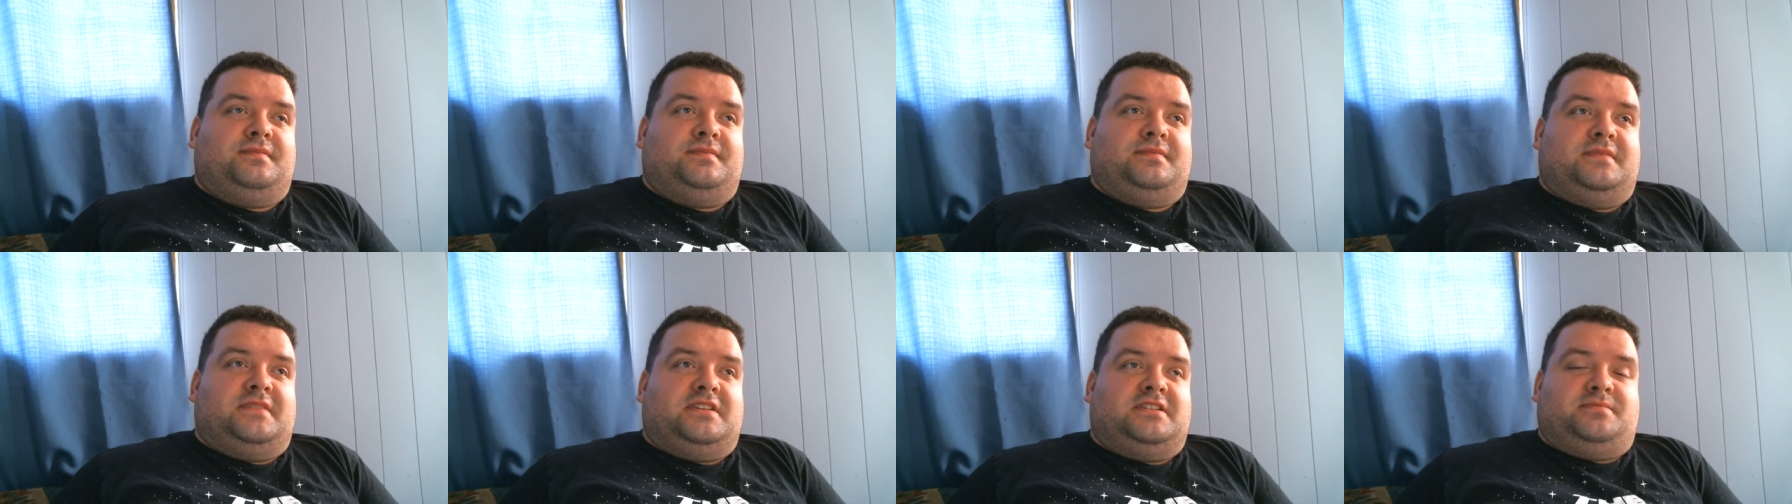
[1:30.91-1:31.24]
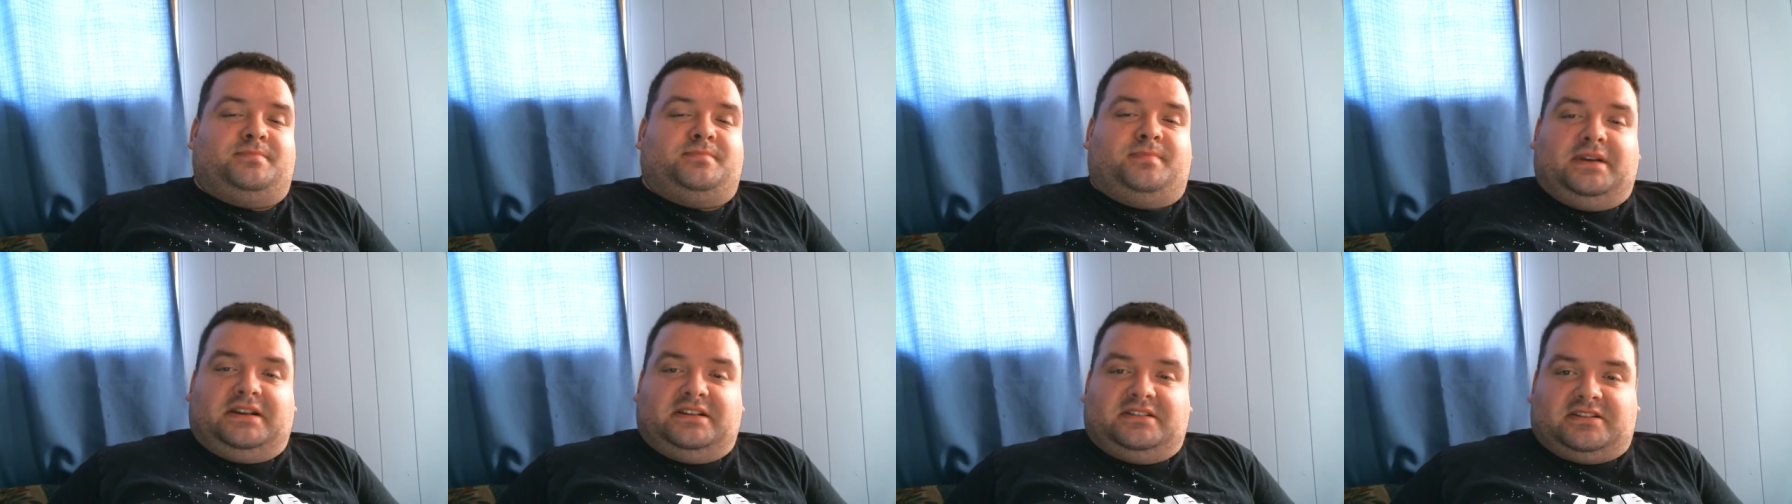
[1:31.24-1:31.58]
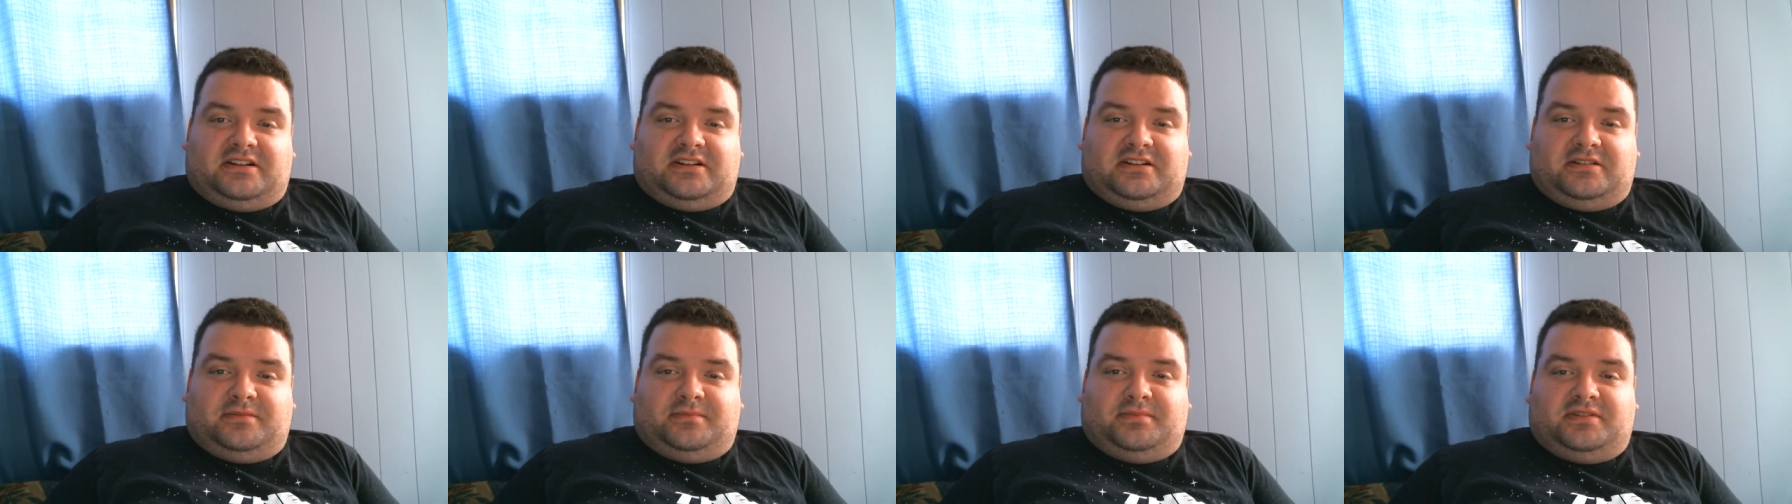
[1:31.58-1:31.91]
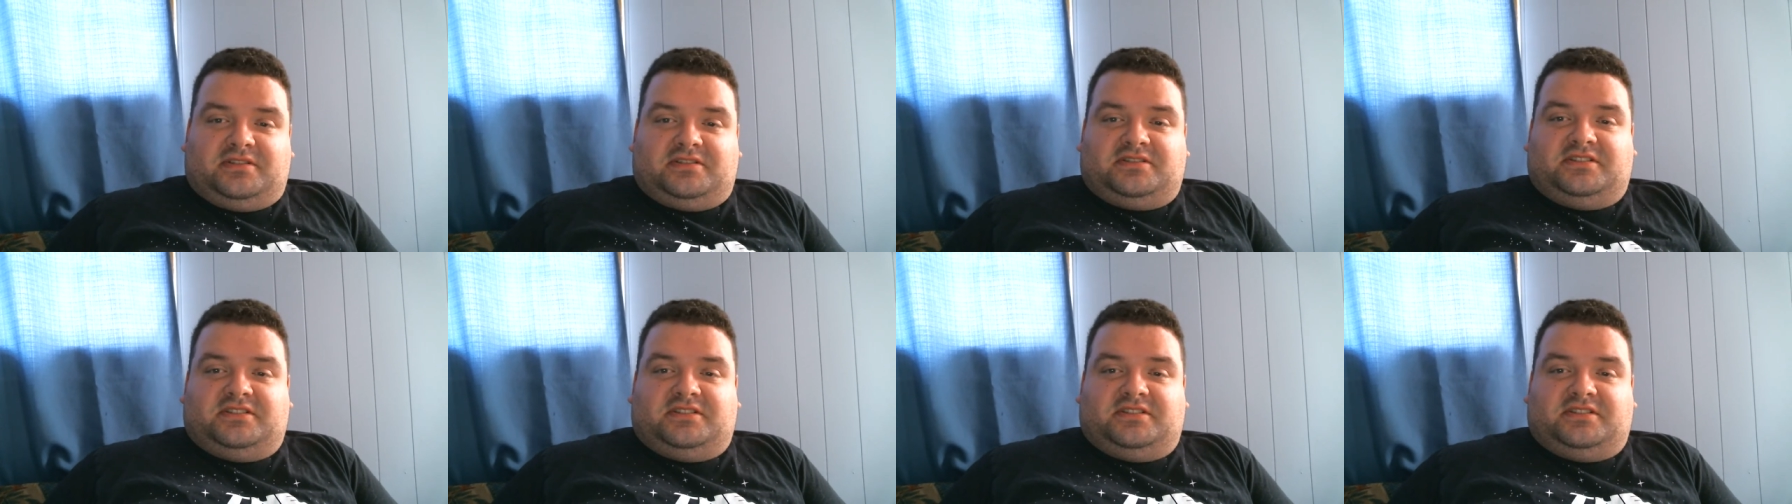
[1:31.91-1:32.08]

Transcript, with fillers: it's based on a book